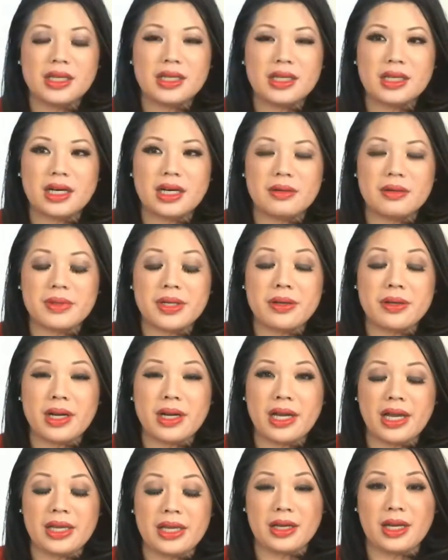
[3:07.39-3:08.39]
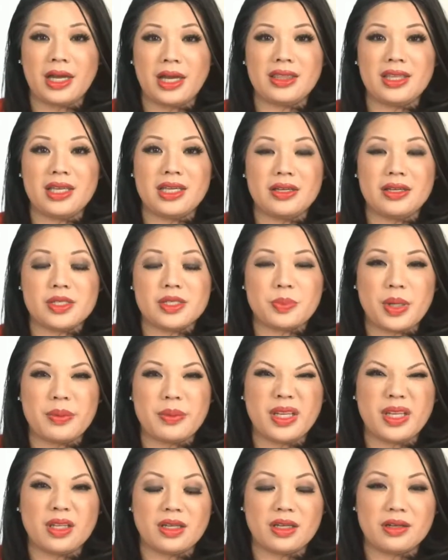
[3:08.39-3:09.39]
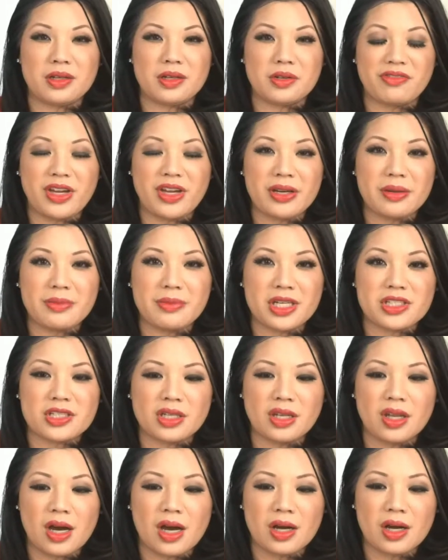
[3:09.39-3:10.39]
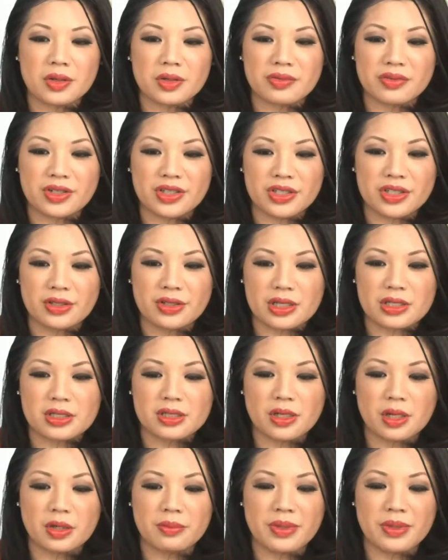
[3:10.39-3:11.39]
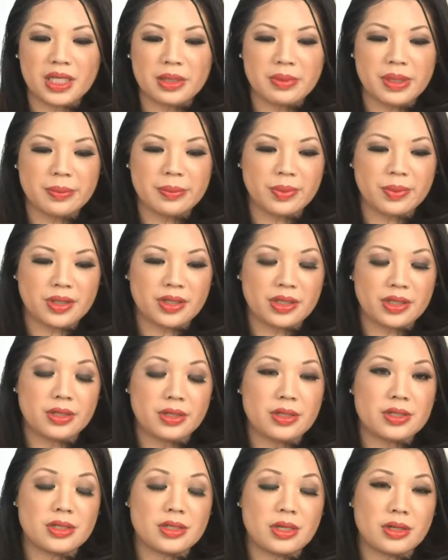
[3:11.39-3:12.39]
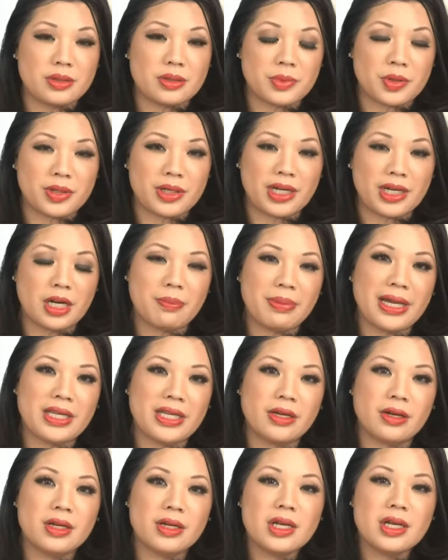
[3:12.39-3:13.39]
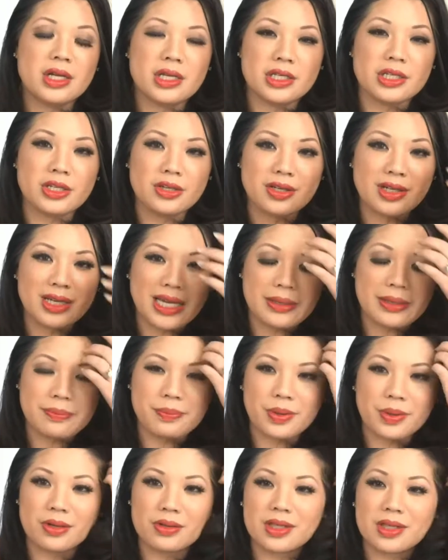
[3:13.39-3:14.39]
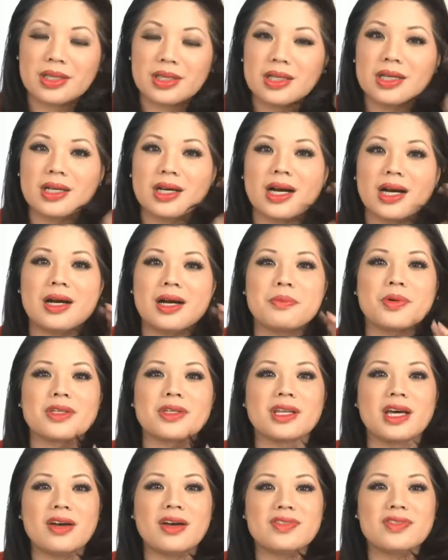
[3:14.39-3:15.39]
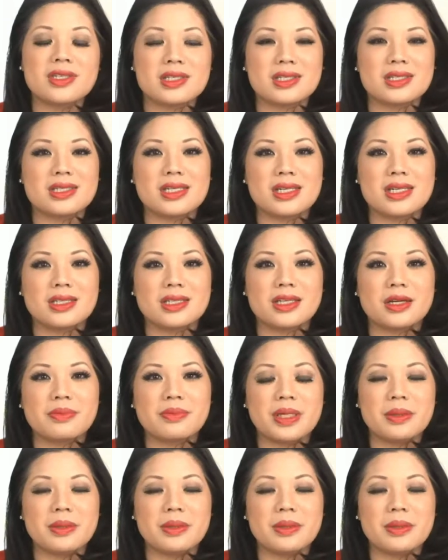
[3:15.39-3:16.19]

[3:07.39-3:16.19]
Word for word: um, it, I, I think it was probably very much long overdue. So many people could use no, more help. I know you and I both um, would love to see there be